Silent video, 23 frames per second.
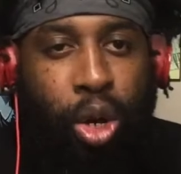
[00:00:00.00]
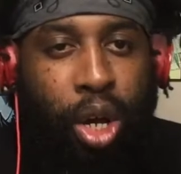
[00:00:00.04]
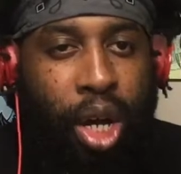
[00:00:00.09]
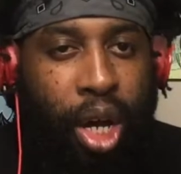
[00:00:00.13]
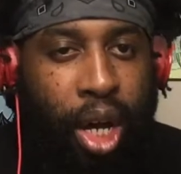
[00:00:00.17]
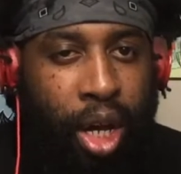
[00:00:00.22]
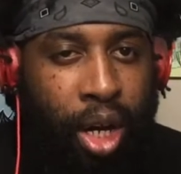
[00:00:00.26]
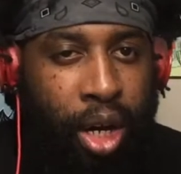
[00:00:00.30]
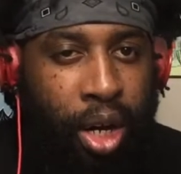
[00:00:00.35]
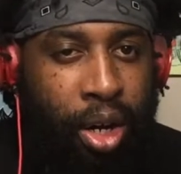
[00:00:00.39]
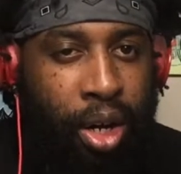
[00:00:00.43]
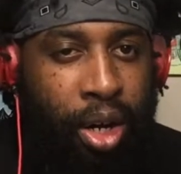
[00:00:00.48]

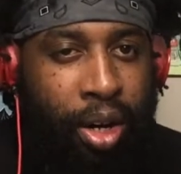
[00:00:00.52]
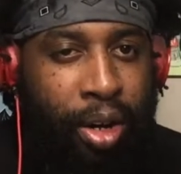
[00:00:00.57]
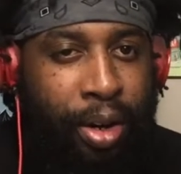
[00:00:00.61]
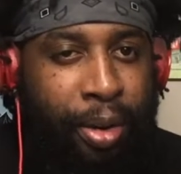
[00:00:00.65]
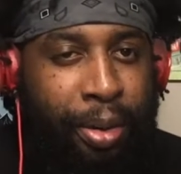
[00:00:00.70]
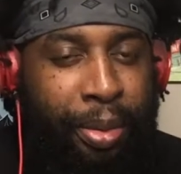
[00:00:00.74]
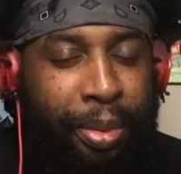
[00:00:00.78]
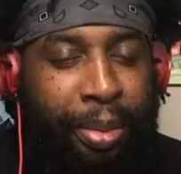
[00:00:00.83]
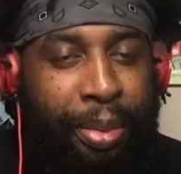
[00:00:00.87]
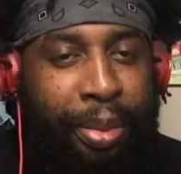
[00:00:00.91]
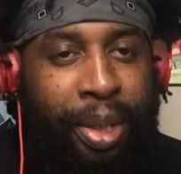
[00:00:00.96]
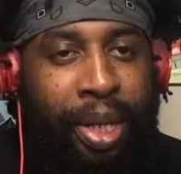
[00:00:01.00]

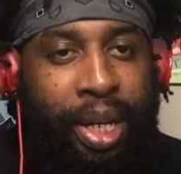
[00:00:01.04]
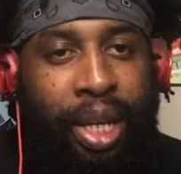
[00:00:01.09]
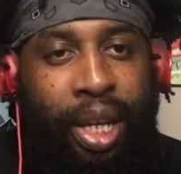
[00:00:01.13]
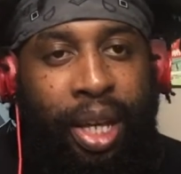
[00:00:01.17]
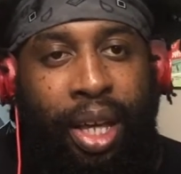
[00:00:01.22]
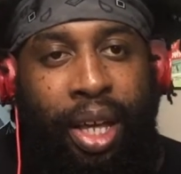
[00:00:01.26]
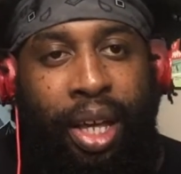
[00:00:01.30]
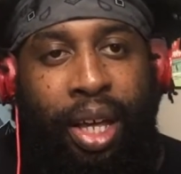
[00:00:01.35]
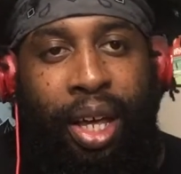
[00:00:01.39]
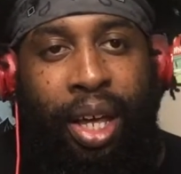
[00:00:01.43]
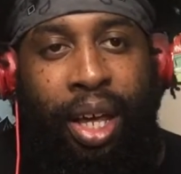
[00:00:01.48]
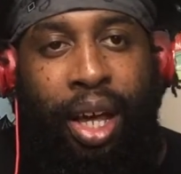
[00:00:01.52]
calm
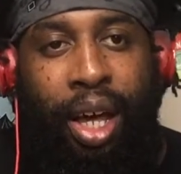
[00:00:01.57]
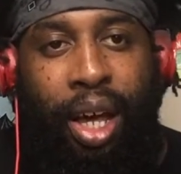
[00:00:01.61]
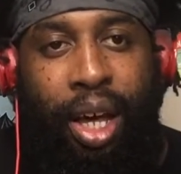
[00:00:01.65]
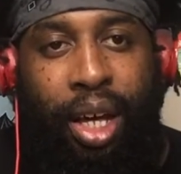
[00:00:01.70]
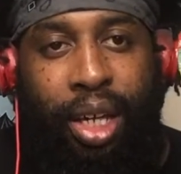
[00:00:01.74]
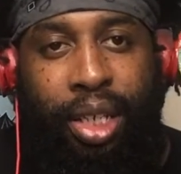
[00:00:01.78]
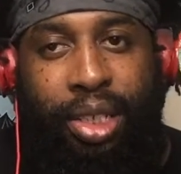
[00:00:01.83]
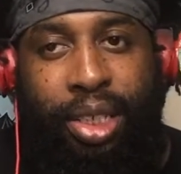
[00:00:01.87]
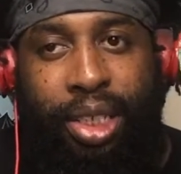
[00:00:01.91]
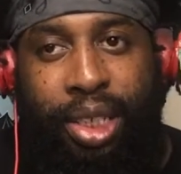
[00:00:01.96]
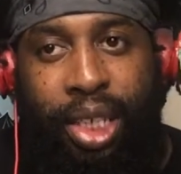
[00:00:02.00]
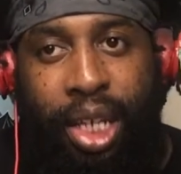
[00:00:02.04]

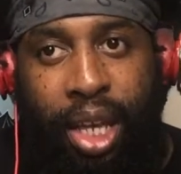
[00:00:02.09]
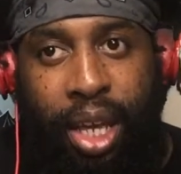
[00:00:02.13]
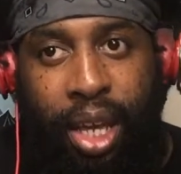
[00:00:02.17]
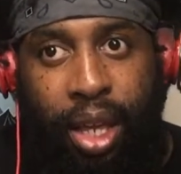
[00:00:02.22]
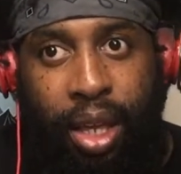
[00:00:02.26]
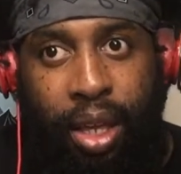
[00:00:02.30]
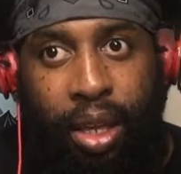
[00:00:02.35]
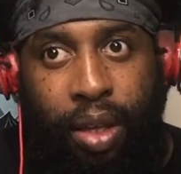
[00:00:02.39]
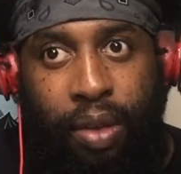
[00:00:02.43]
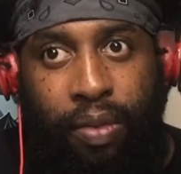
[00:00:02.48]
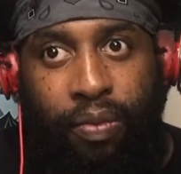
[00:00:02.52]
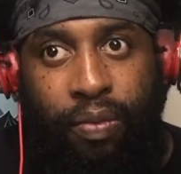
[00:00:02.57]
chick
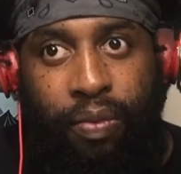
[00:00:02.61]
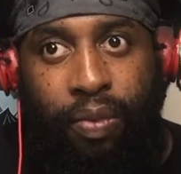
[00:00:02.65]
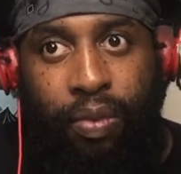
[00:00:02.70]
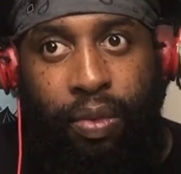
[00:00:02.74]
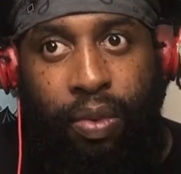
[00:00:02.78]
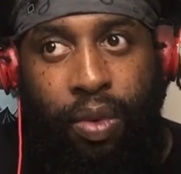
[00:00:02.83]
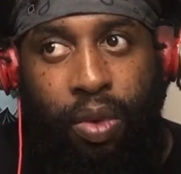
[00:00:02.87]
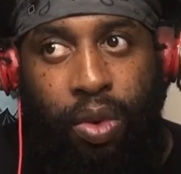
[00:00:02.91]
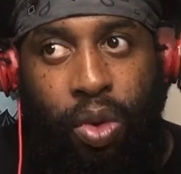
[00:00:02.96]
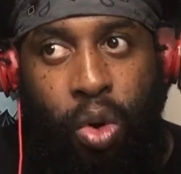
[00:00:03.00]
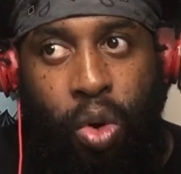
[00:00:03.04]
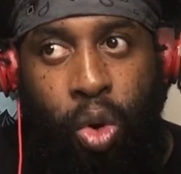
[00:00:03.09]

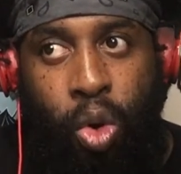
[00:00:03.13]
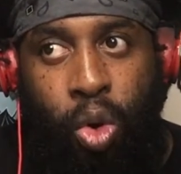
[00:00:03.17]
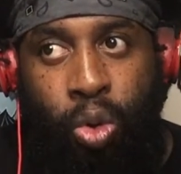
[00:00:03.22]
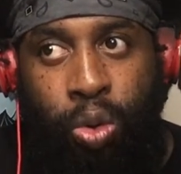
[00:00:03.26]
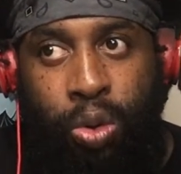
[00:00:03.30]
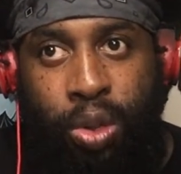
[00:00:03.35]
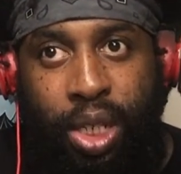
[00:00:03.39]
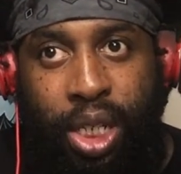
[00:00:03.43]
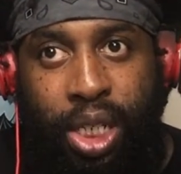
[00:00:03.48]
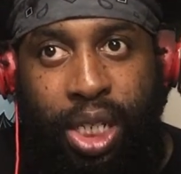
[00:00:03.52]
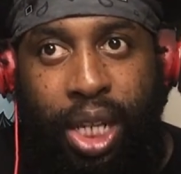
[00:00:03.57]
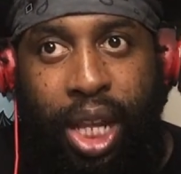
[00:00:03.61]
who
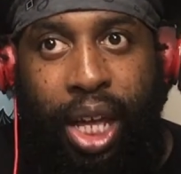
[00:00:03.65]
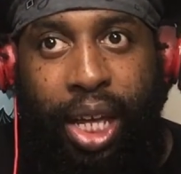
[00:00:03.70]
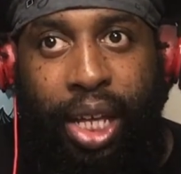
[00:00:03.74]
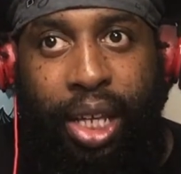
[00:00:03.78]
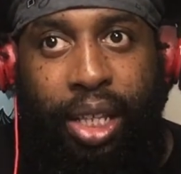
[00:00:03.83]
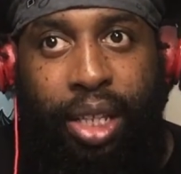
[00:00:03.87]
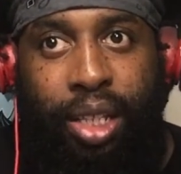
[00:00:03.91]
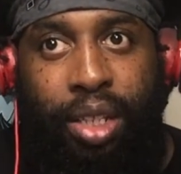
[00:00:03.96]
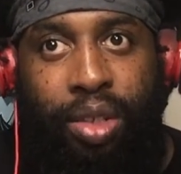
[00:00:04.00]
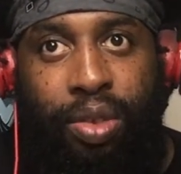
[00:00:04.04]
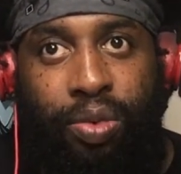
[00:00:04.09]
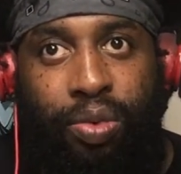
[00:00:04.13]
just like
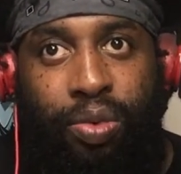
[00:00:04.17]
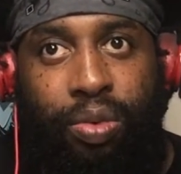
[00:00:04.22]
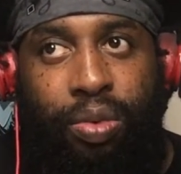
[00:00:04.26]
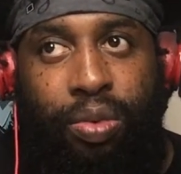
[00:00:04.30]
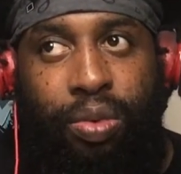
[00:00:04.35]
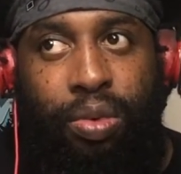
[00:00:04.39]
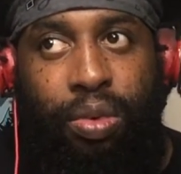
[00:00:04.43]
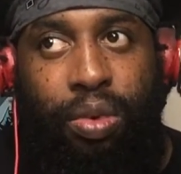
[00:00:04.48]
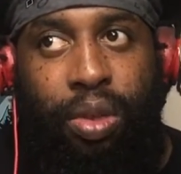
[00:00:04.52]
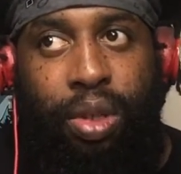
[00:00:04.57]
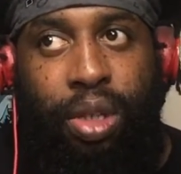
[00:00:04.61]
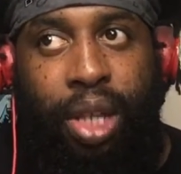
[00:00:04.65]

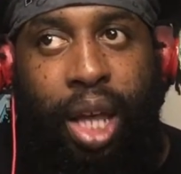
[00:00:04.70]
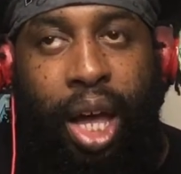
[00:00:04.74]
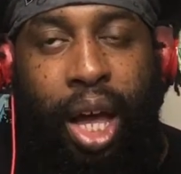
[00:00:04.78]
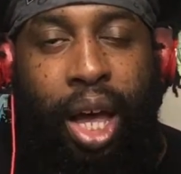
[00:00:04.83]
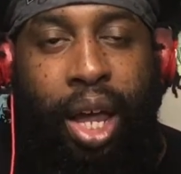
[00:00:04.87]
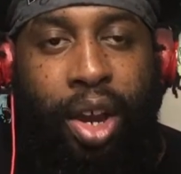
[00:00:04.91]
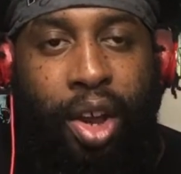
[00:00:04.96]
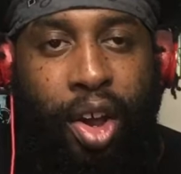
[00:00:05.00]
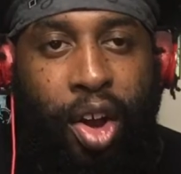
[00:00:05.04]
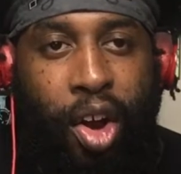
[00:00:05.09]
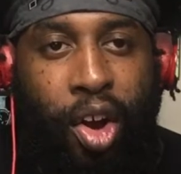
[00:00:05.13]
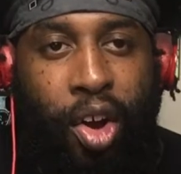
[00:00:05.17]

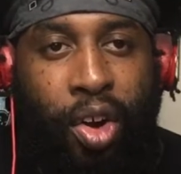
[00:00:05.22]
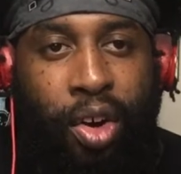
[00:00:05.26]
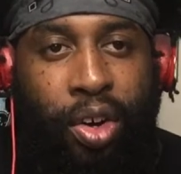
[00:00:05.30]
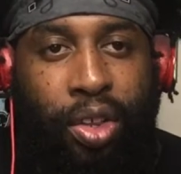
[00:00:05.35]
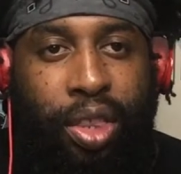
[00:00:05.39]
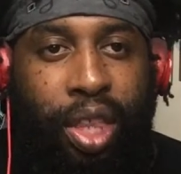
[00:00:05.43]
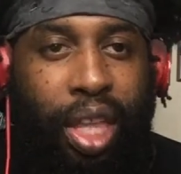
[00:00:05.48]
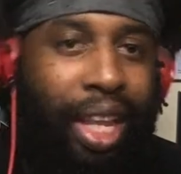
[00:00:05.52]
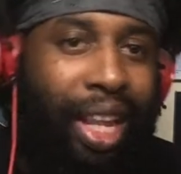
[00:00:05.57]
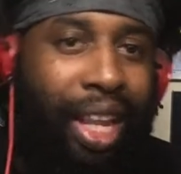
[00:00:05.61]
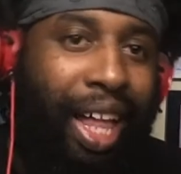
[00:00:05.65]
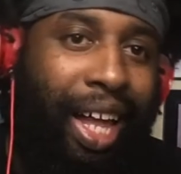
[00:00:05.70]
down to earth
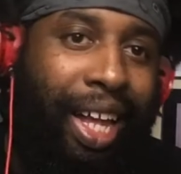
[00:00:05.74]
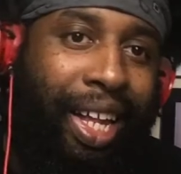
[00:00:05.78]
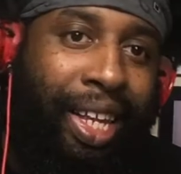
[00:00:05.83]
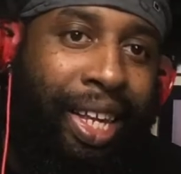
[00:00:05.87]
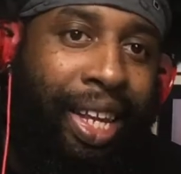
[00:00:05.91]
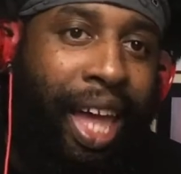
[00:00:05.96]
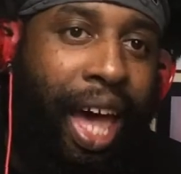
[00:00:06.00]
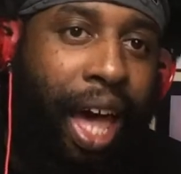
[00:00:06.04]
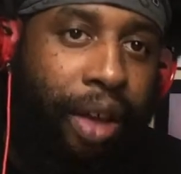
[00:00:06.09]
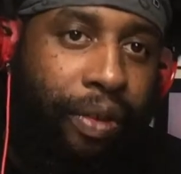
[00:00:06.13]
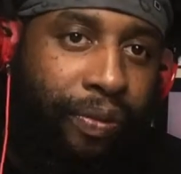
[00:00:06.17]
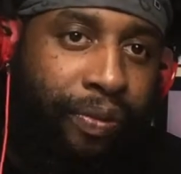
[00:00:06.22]
and like
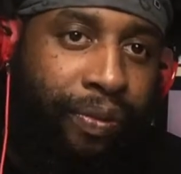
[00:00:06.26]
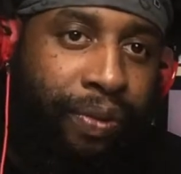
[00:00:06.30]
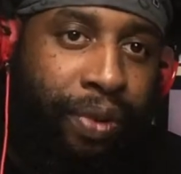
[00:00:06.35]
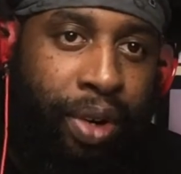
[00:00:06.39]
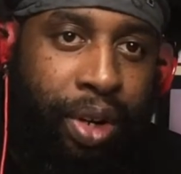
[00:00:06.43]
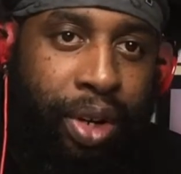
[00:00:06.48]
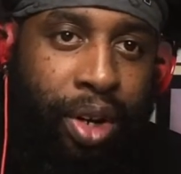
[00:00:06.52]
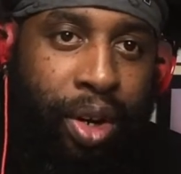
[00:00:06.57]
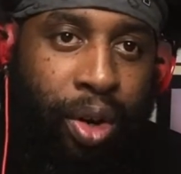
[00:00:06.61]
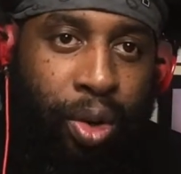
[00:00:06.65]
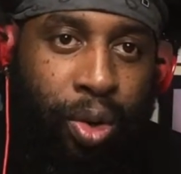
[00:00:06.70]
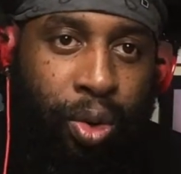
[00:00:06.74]
not for
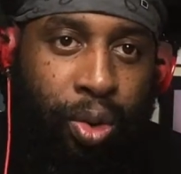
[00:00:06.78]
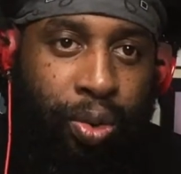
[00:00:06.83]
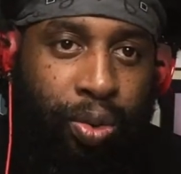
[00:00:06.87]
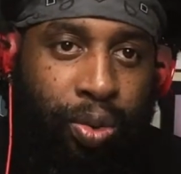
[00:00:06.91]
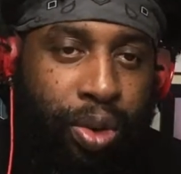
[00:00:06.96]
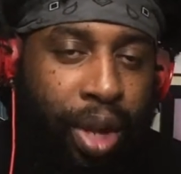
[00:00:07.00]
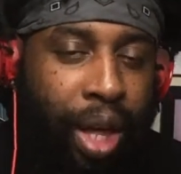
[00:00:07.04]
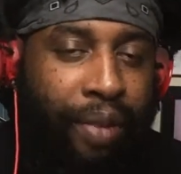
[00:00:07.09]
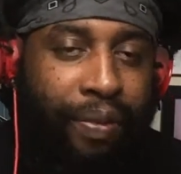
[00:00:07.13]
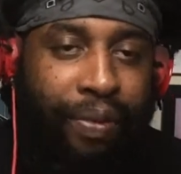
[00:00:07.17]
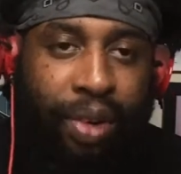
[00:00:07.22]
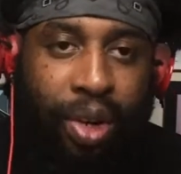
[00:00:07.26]
no
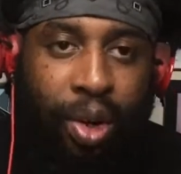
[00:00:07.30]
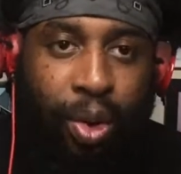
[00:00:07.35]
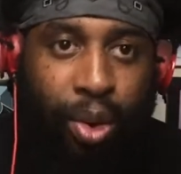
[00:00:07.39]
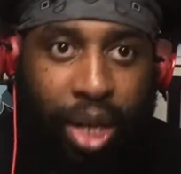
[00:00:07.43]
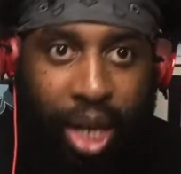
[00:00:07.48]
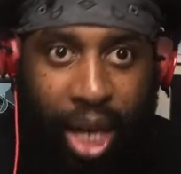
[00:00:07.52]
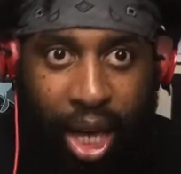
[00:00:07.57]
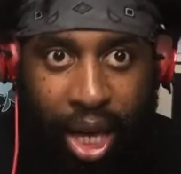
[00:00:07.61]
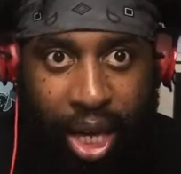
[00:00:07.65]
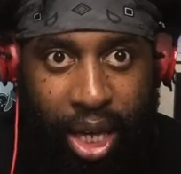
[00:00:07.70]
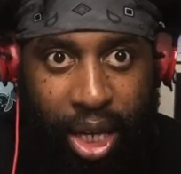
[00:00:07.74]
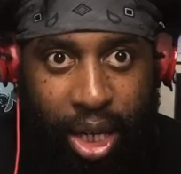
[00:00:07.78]
not for no
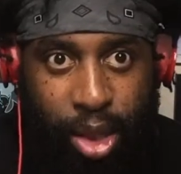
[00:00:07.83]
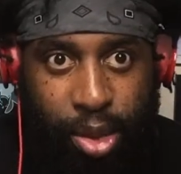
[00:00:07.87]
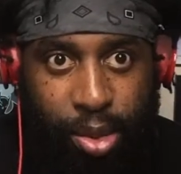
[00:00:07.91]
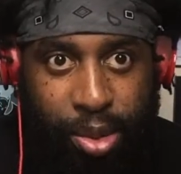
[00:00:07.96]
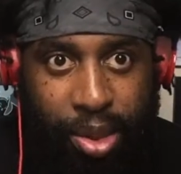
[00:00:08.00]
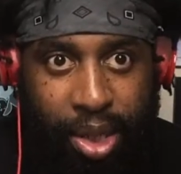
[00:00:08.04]
game.